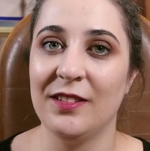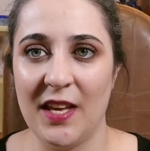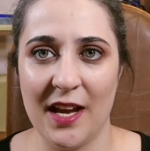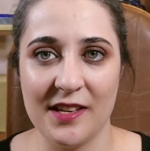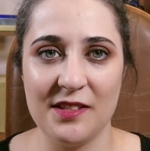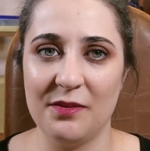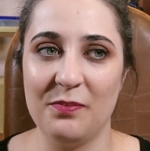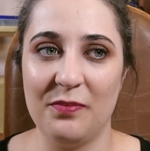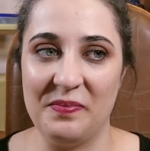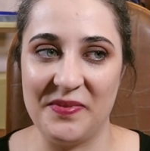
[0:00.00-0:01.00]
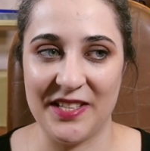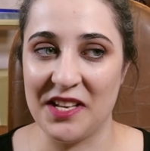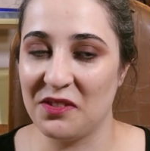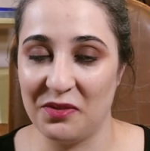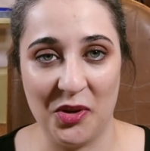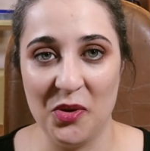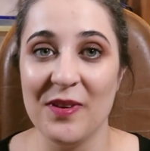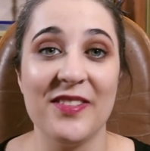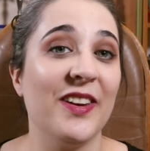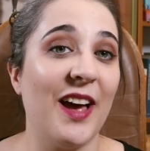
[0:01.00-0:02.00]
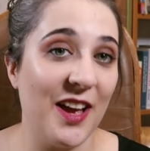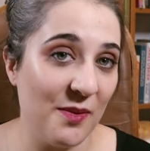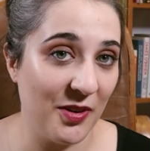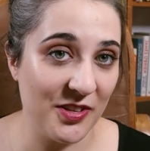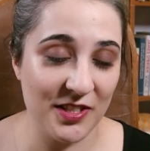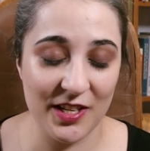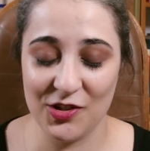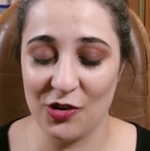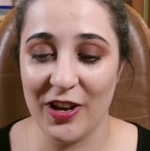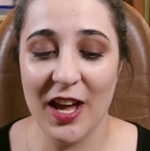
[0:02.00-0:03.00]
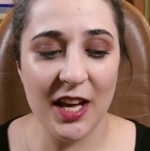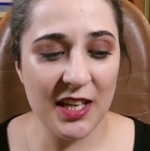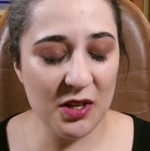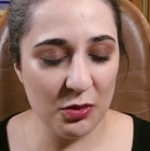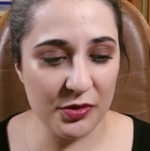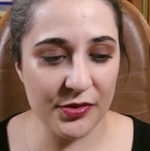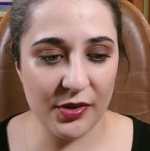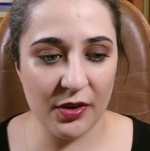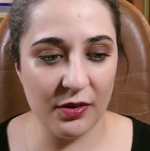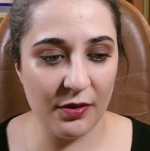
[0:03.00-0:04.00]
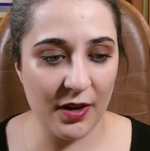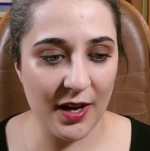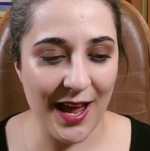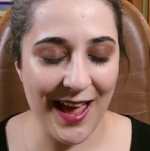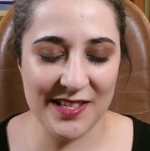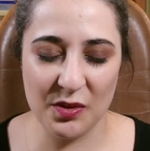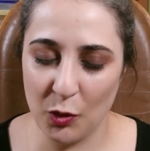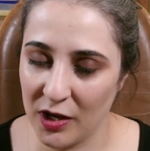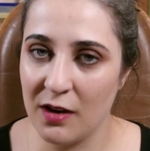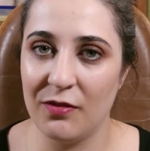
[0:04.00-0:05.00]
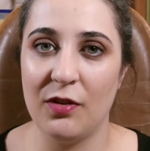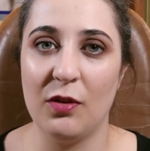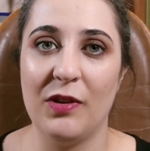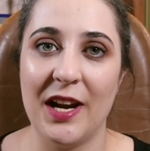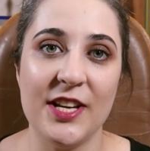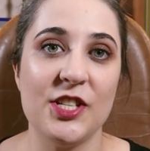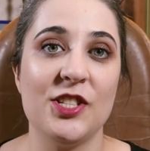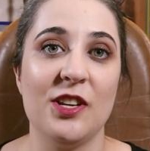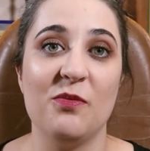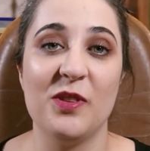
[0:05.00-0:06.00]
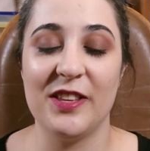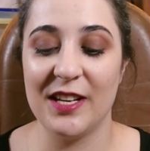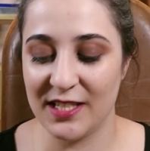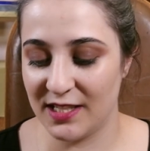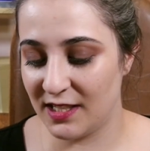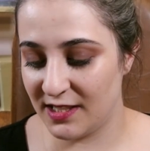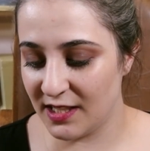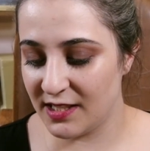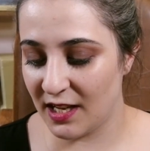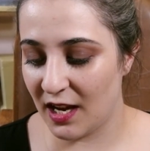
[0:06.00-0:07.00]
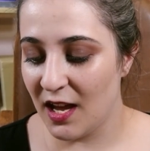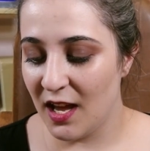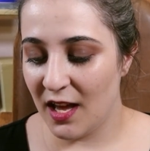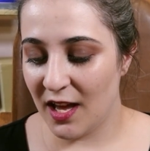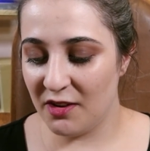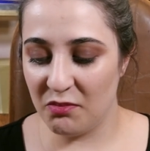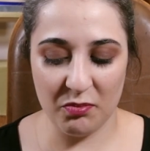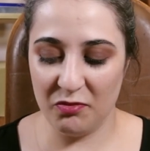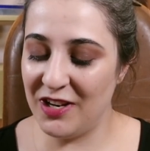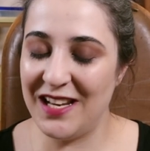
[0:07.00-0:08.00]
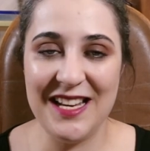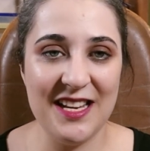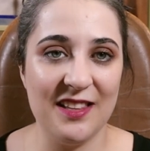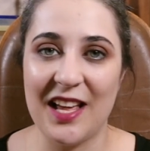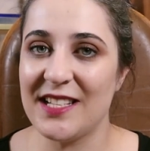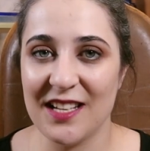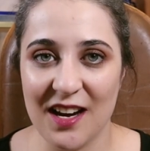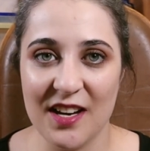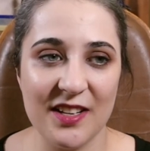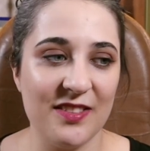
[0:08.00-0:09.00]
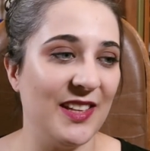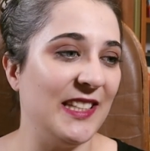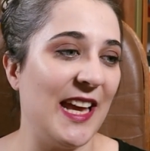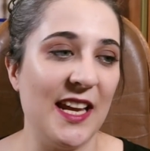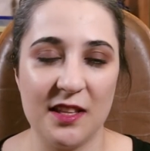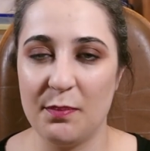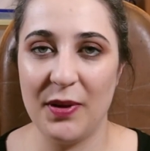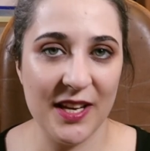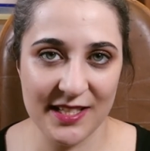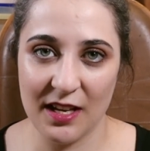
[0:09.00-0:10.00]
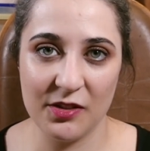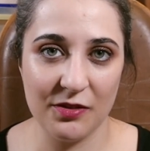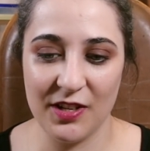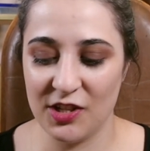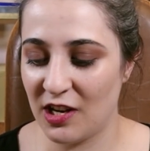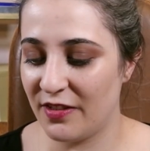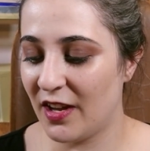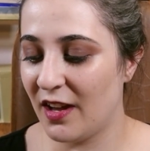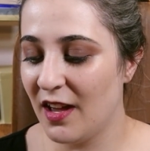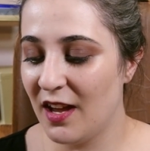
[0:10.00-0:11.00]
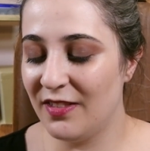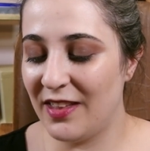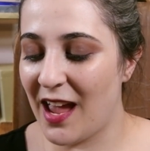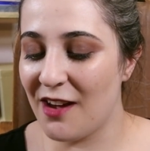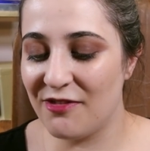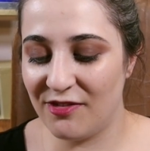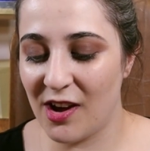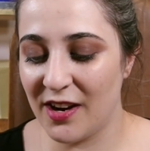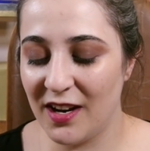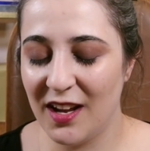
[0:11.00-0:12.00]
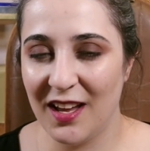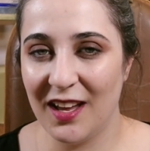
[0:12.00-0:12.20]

He has a sense of humour that I personally enjoy. He also has a wonderful relationship with his sister. Really light-hearted, they take the piss out of each other, they have fun.